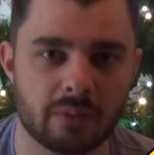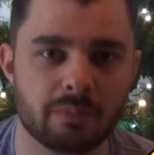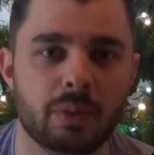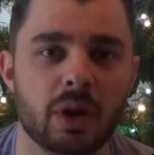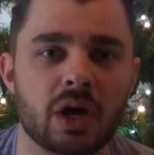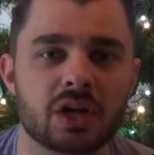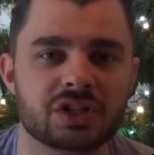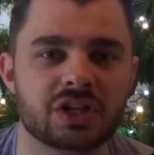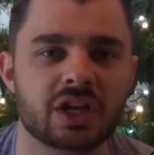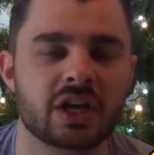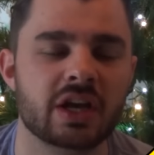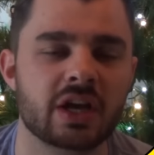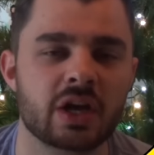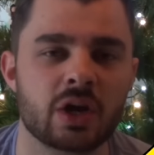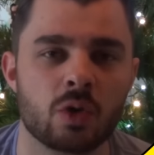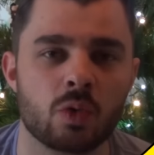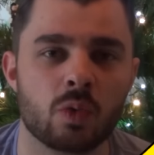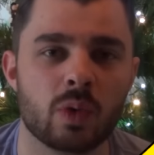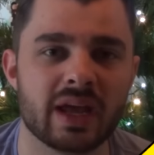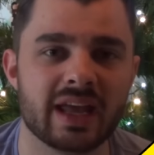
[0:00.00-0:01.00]
But
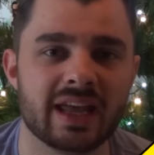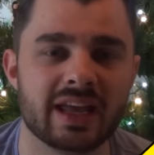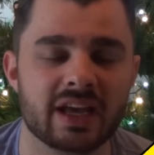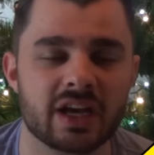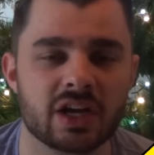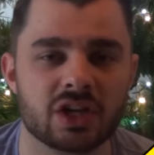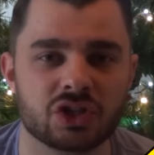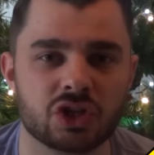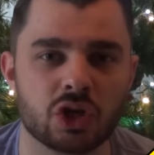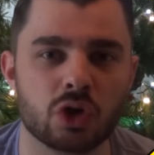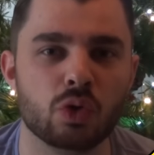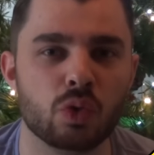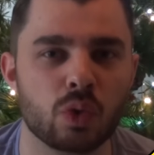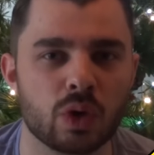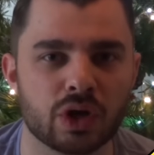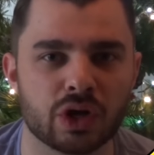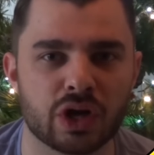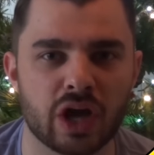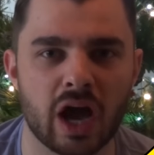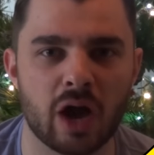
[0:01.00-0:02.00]
we
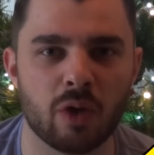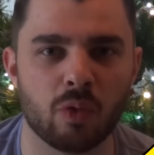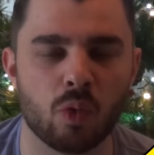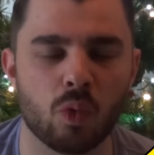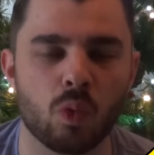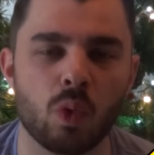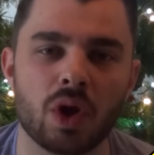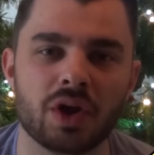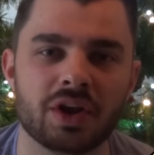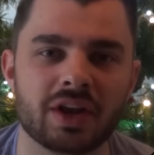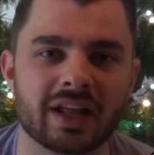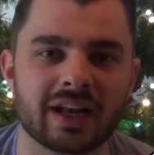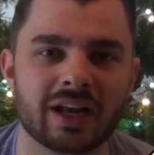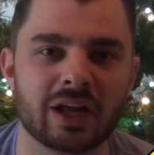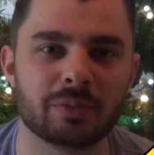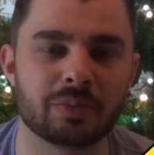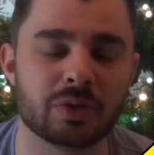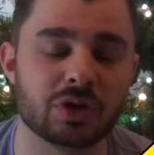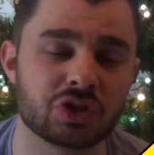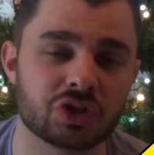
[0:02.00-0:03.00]
do go 1-0
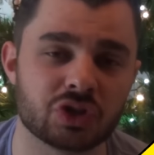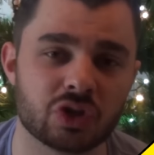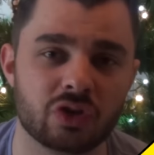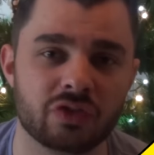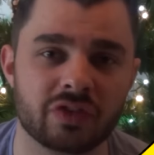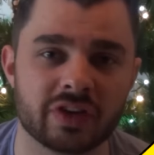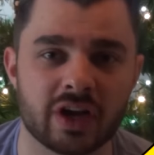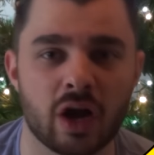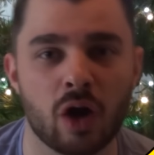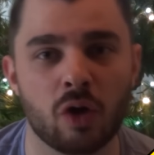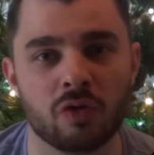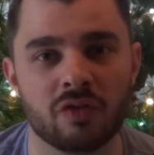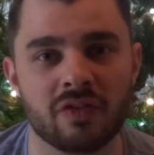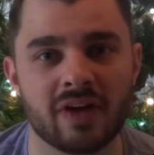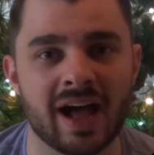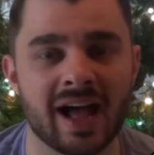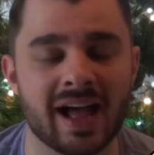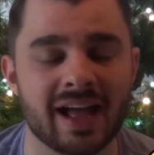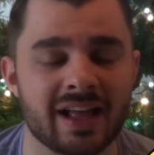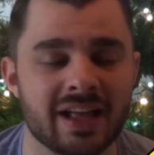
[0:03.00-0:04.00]
up. You saw the goal
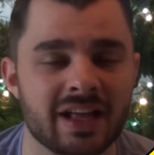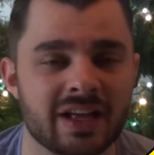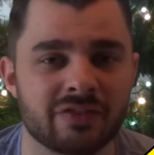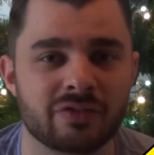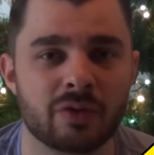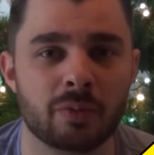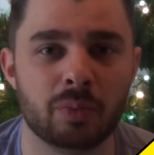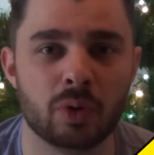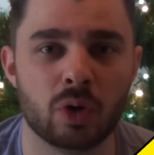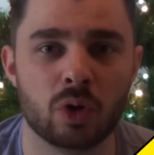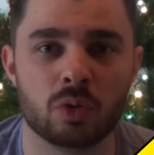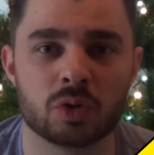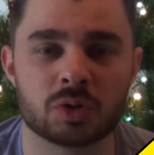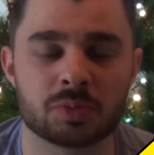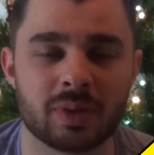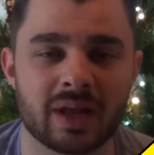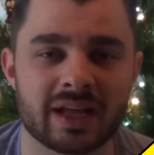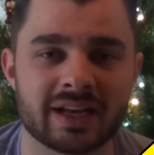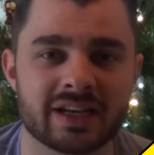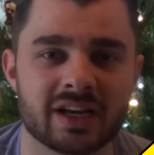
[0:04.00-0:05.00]
there. The ball was
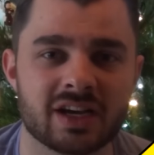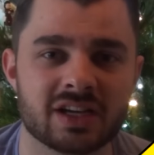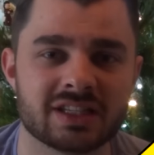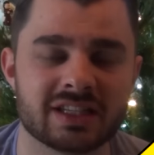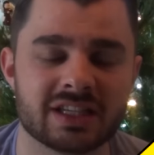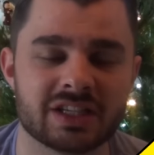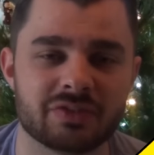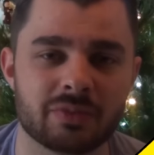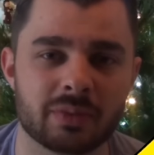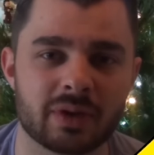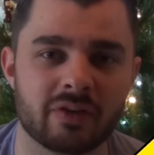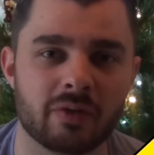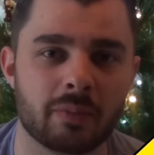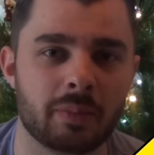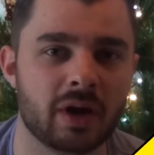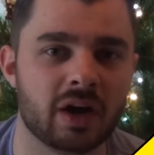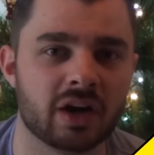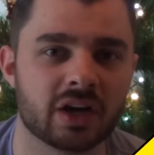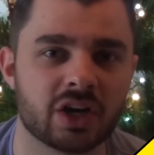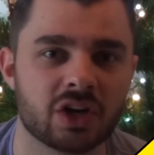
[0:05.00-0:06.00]
played nicely into the middle of
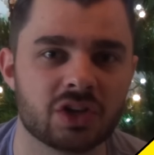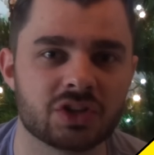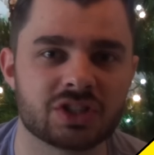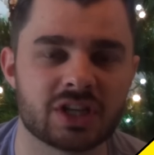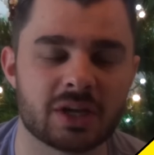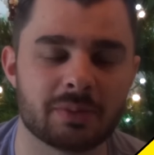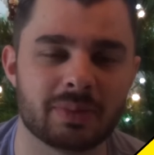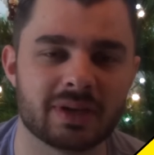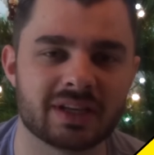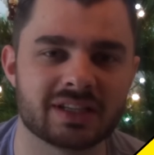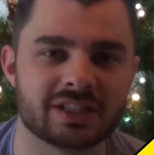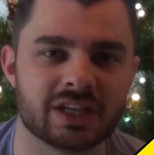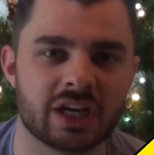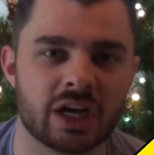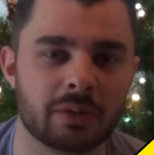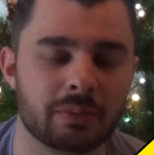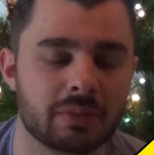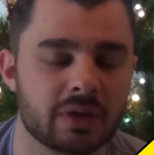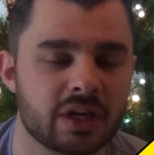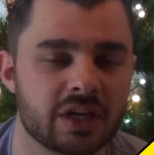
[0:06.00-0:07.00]
the park. Kante picks it
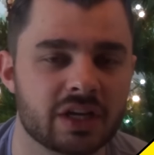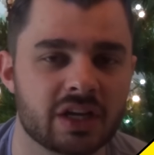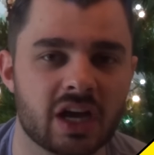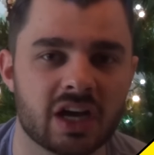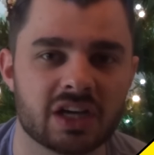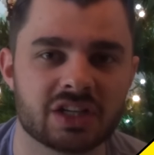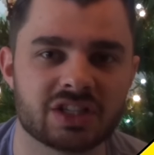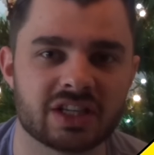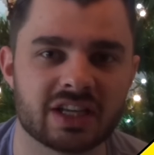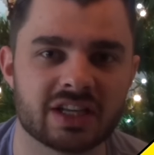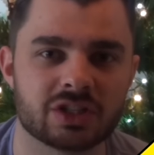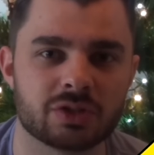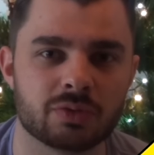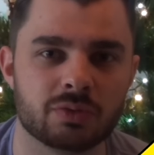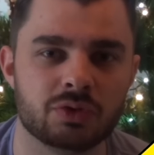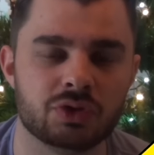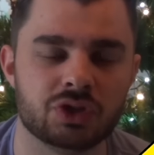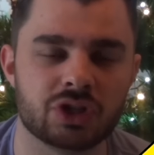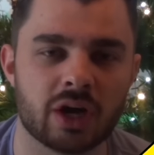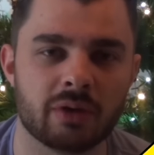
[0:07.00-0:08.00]
up nicely into
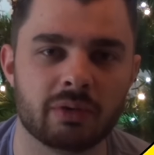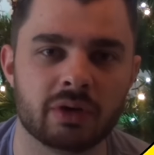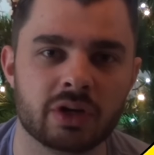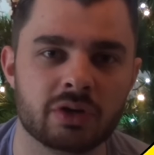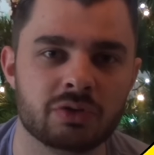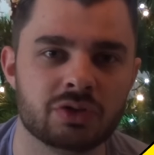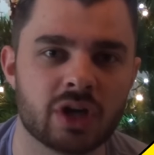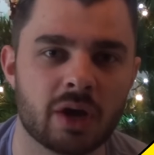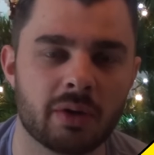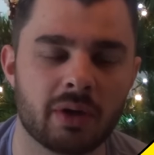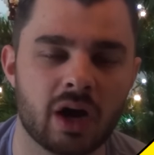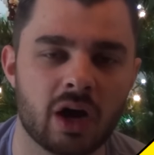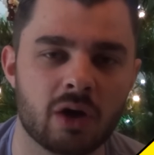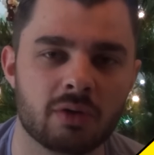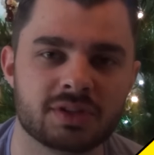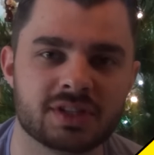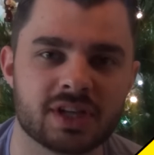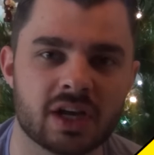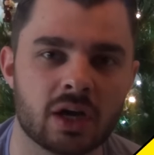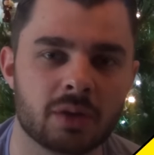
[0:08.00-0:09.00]
Ujoa. Ujoa
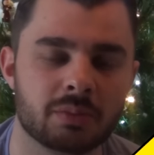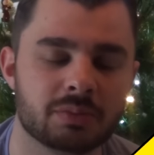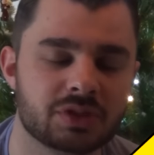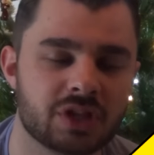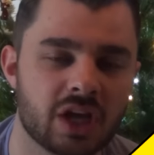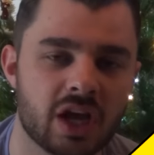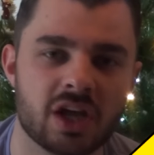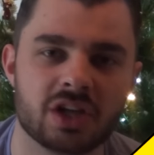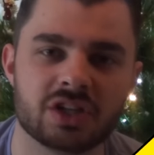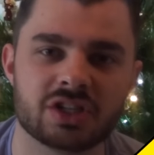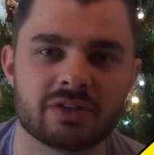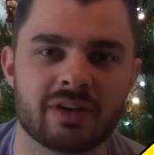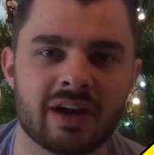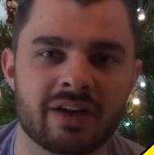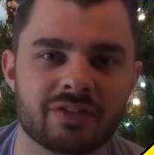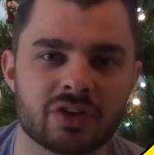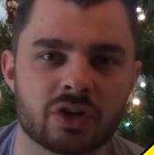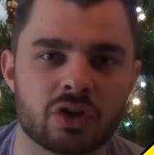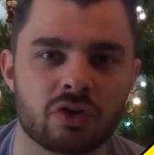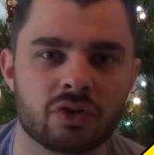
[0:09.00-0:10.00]
holds it up, turns it
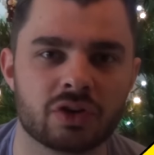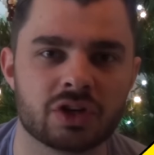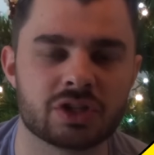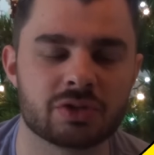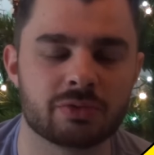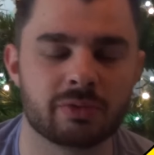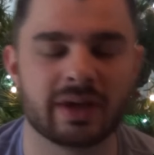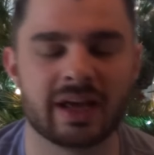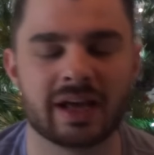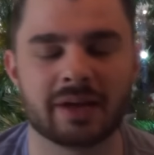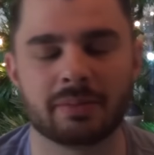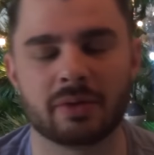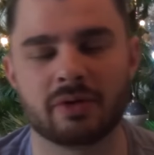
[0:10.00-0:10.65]
around the corner to Riyad